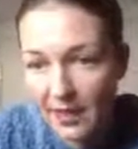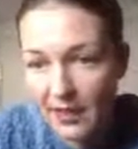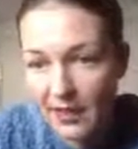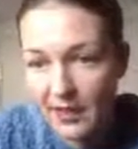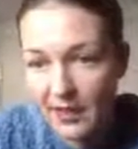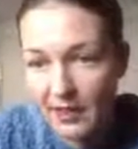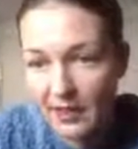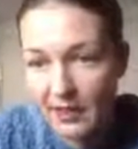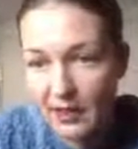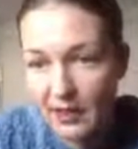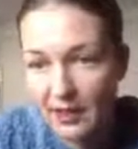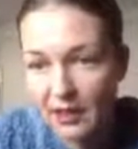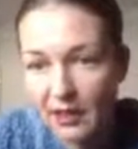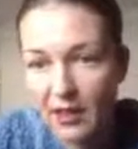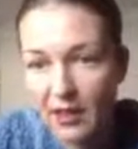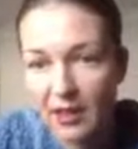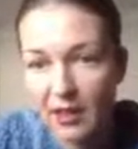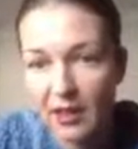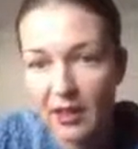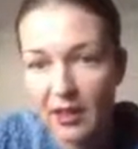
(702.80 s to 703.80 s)
that, didn't I?
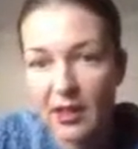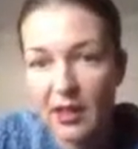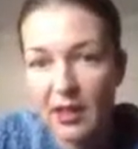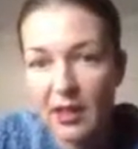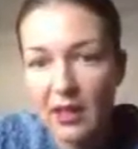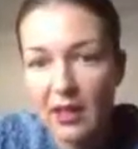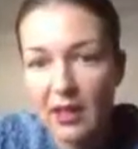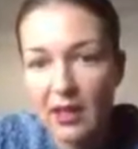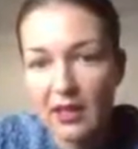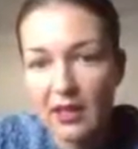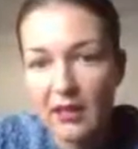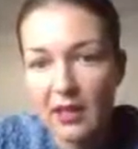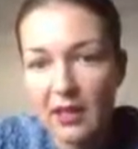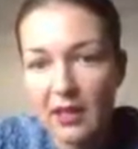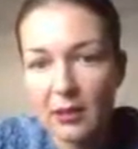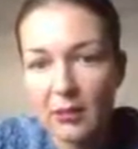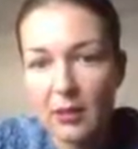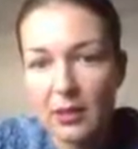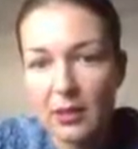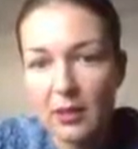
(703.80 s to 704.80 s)
And then
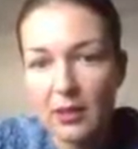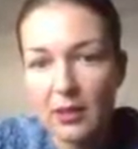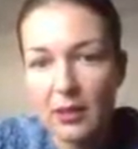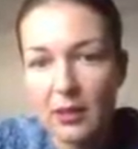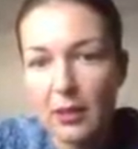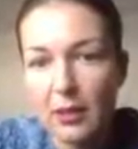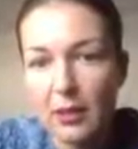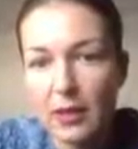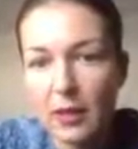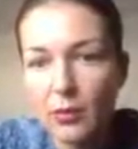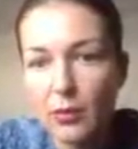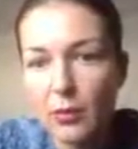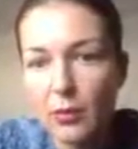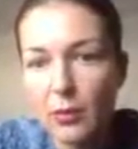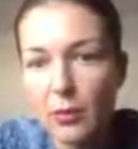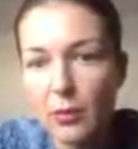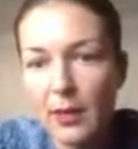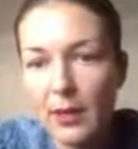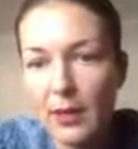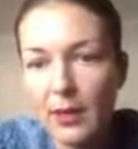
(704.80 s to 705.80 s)
uh, make more
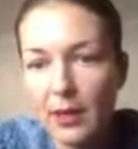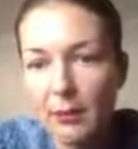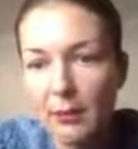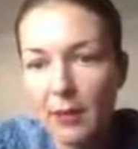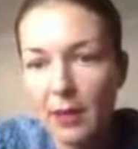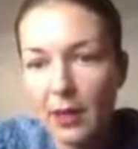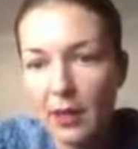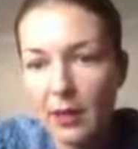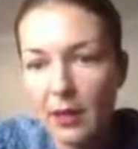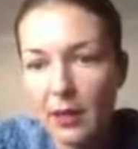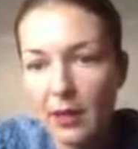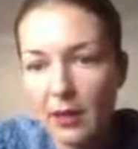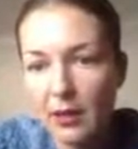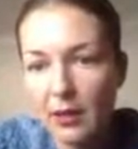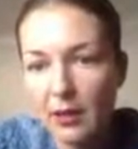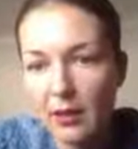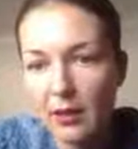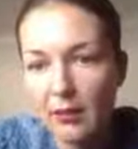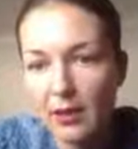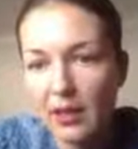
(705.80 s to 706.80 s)
money by uh,
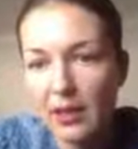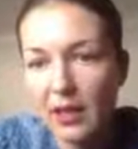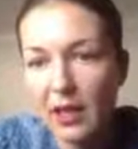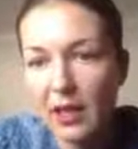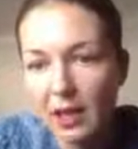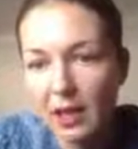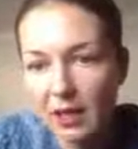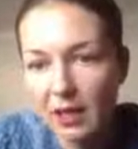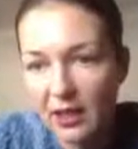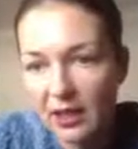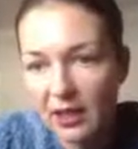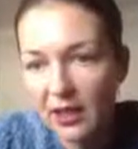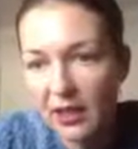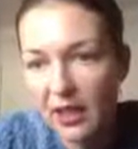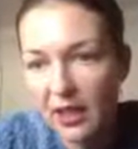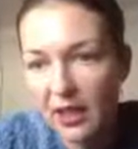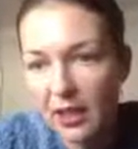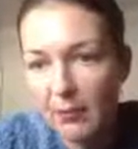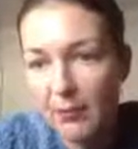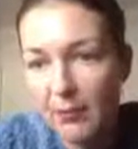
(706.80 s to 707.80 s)
retargeting
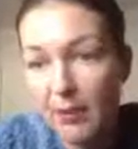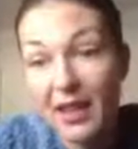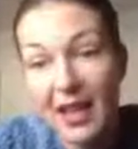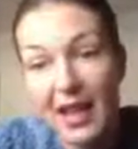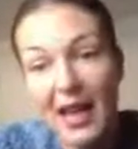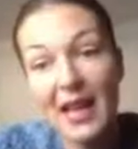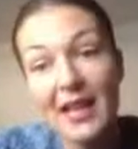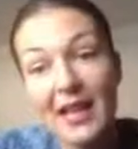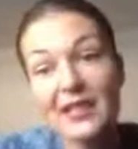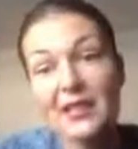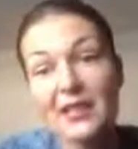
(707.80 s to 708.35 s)
email ads. So it's